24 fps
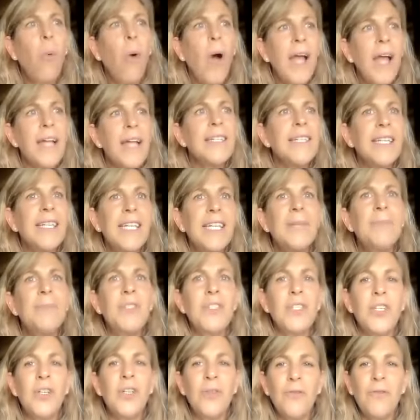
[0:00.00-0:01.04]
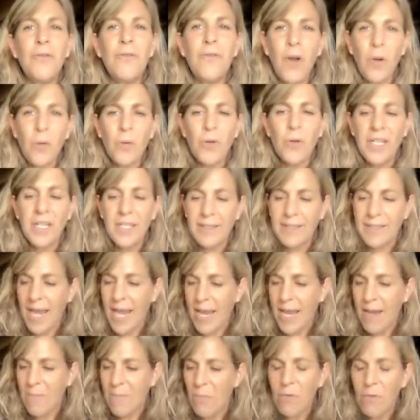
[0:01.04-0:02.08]
What keeps you focused
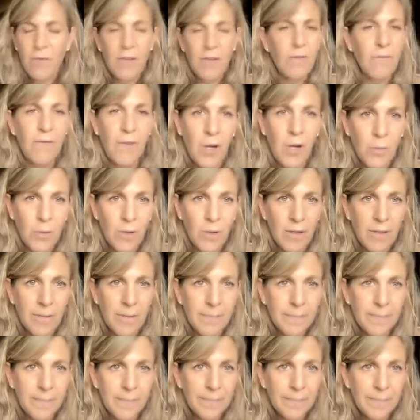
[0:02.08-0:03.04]
and moving forward?